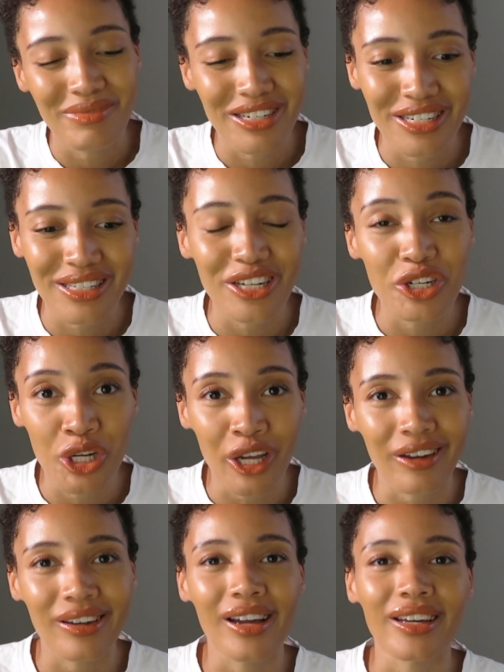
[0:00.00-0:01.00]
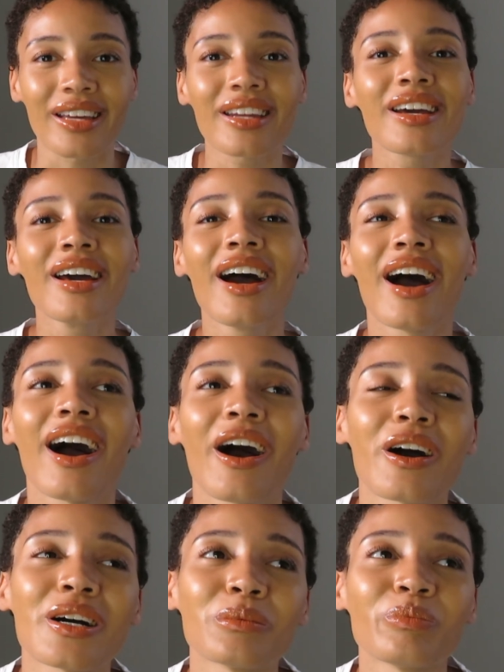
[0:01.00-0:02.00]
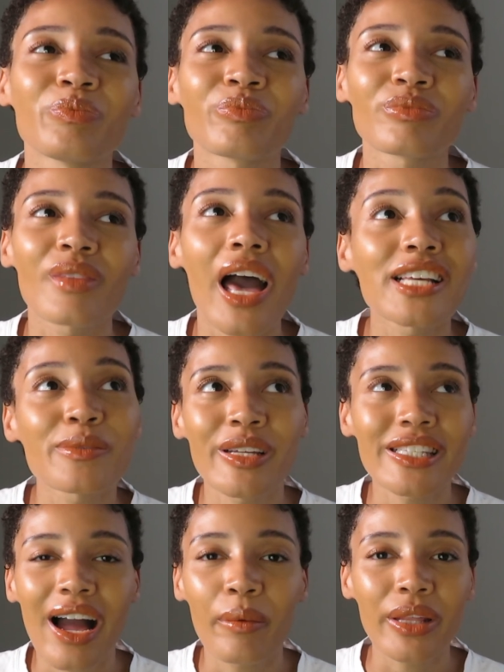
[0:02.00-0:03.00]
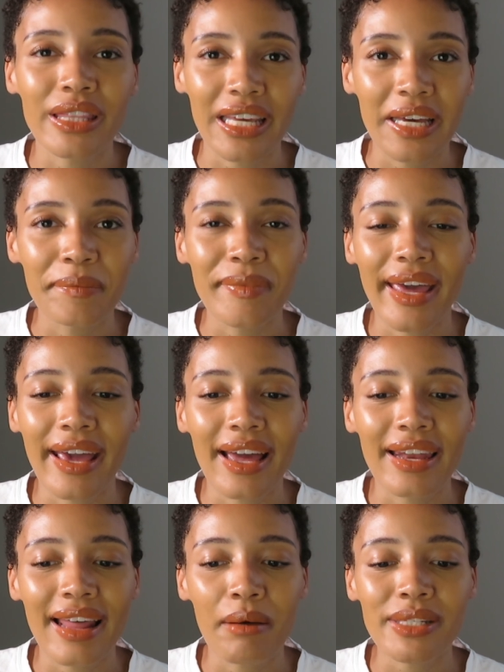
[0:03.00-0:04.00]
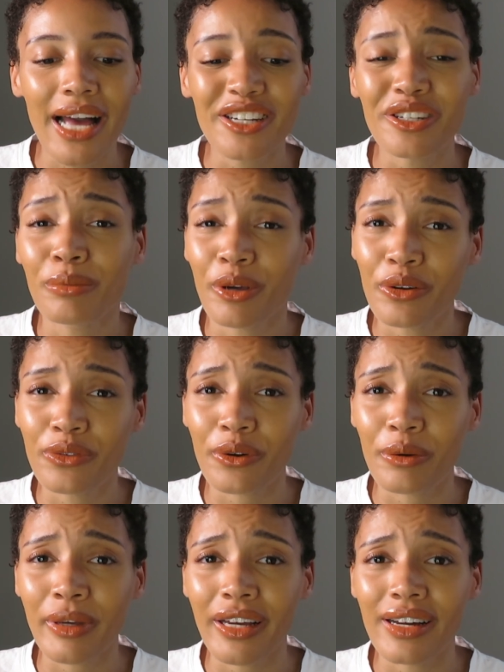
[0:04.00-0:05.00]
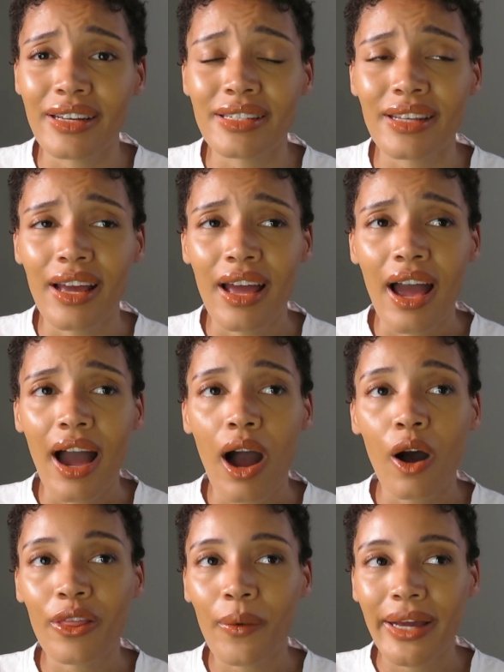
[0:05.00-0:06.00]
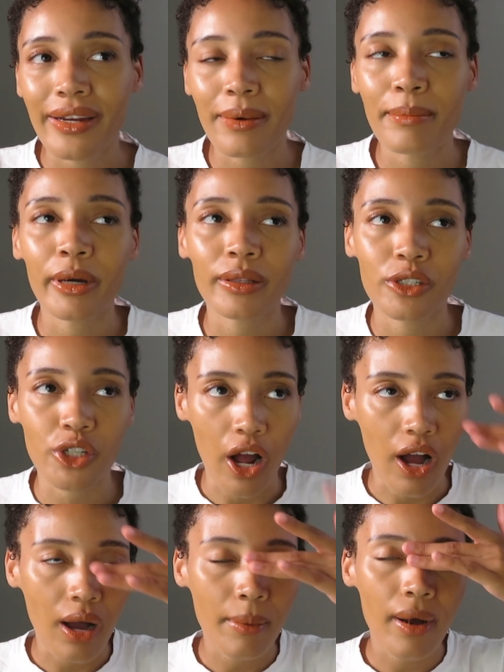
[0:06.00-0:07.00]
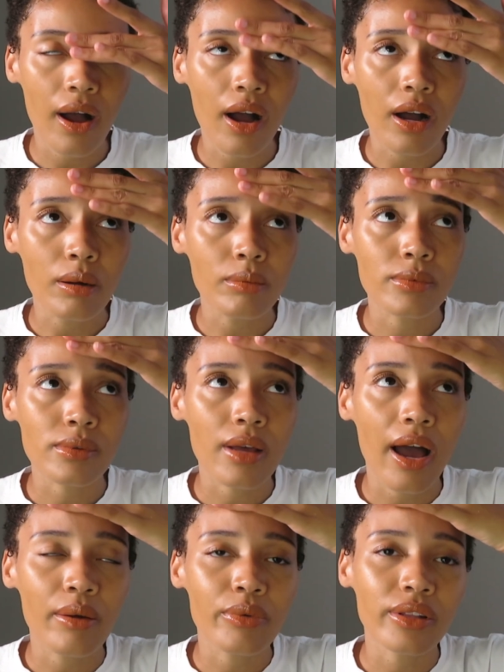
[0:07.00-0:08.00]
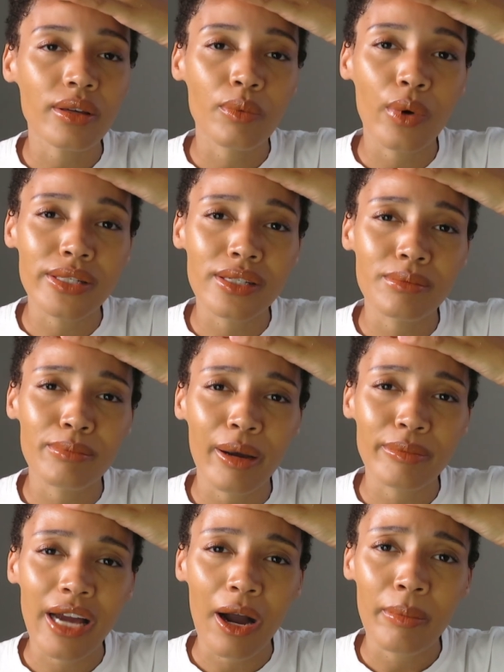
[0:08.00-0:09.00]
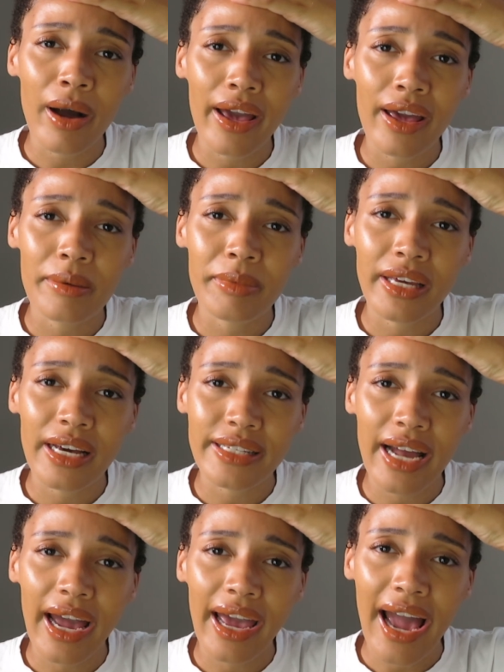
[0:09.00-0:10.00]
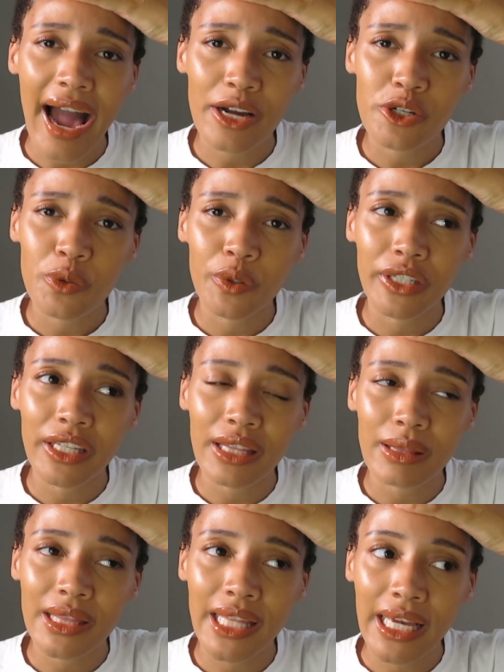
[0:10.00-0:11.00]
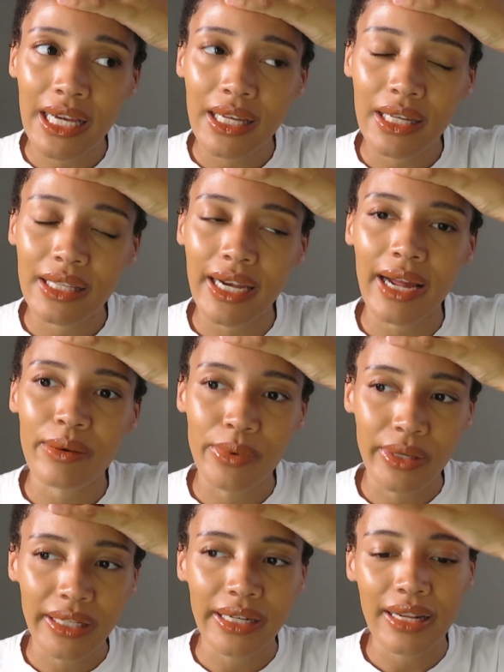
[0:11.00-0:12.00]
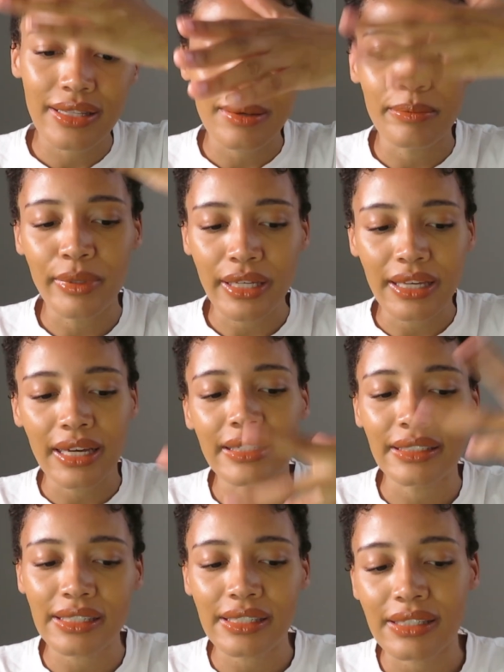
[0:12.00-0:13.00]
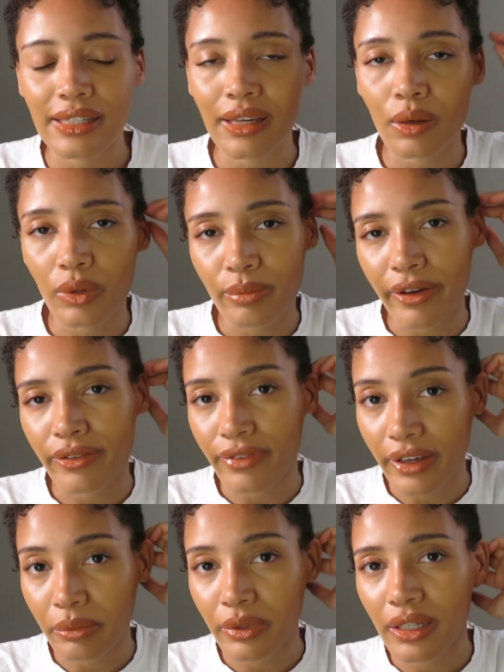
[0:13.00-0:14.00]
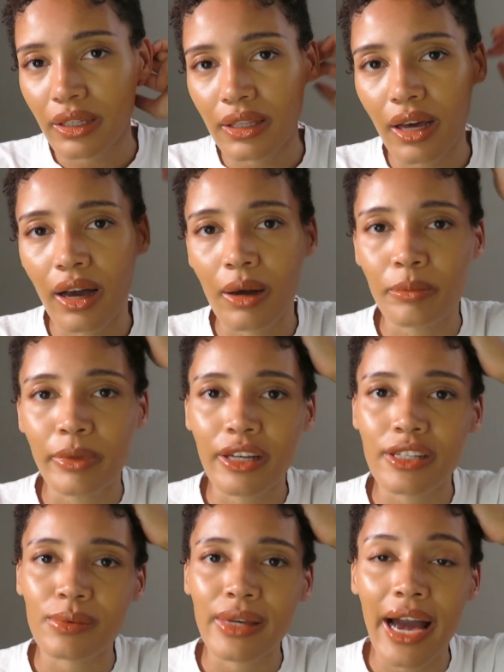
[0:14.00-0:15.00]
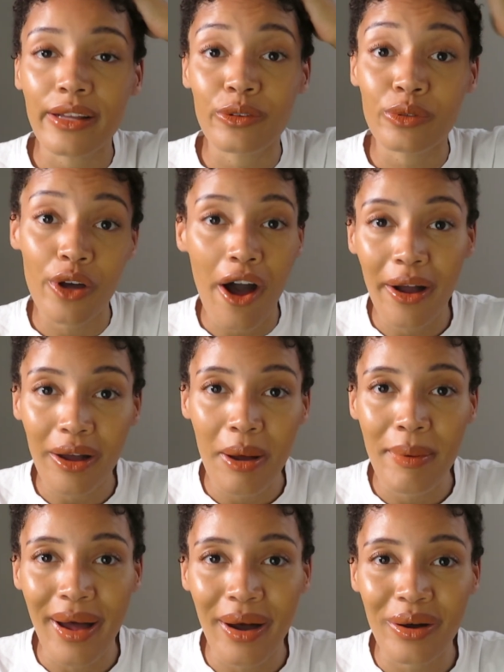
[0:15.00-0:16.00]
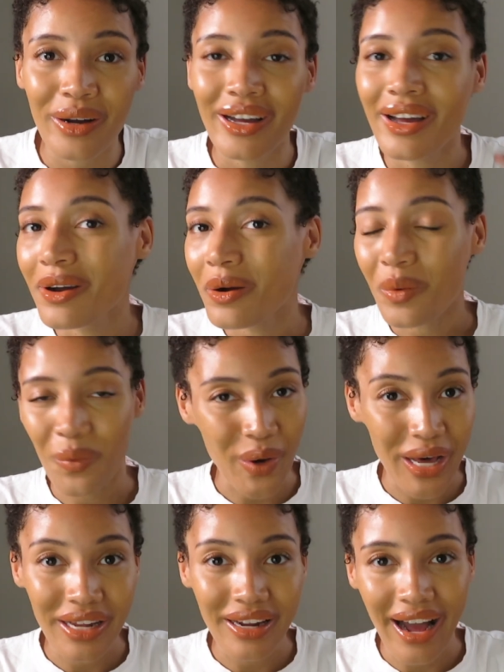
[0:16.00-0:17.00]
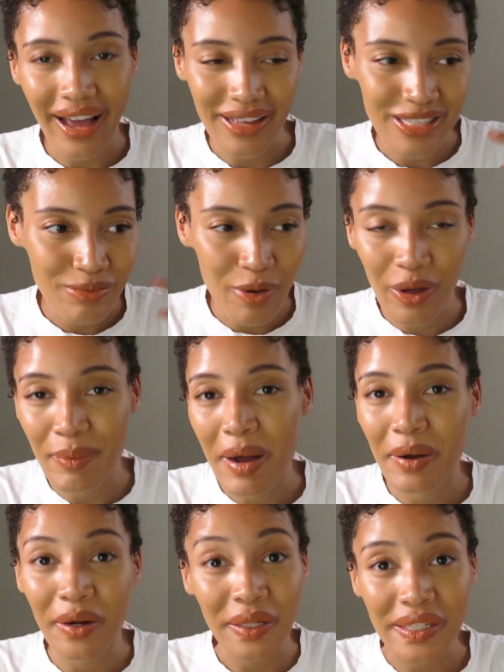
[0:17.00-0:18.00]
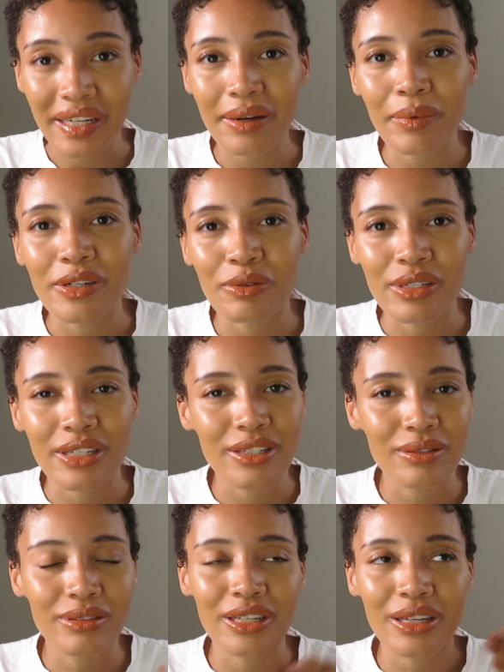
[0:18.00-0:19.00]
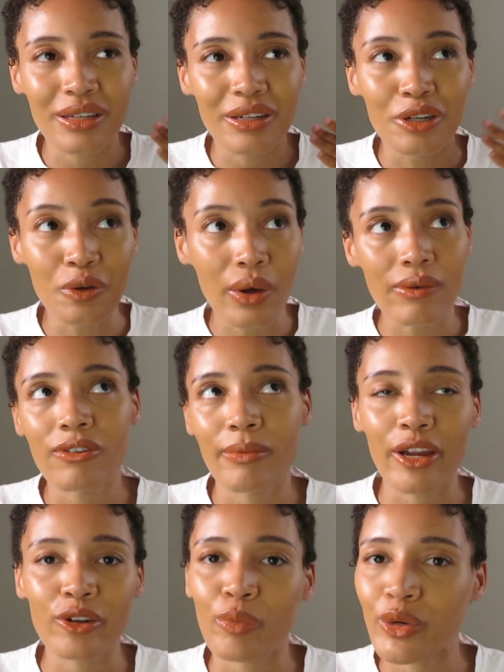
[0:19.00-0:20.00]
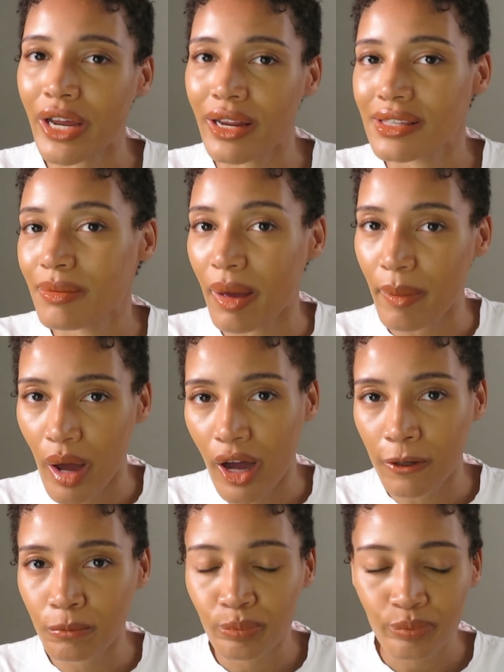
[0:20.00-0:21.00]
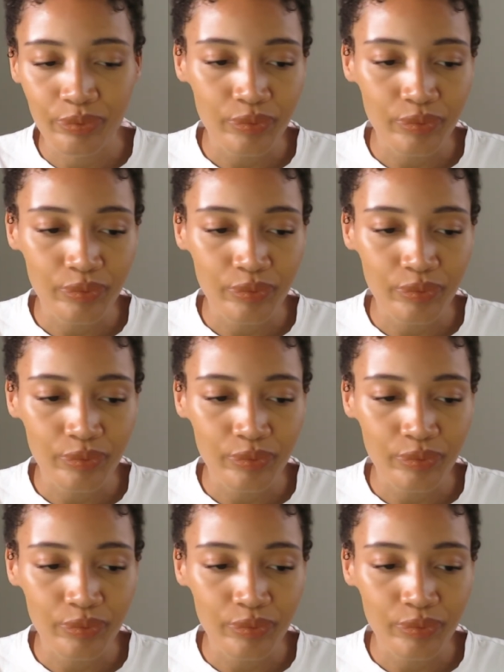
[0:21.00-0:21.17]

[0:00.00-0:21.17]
She's a chicken nugget. I spent time with them, and that was actually beautiful, because although I didn't book the job, I really wasn't bummed out by it, because I actually think that I really needed to be in DC with my family, because we had to talk about what I spoke about earlier, which was the new information pertaining to my mom.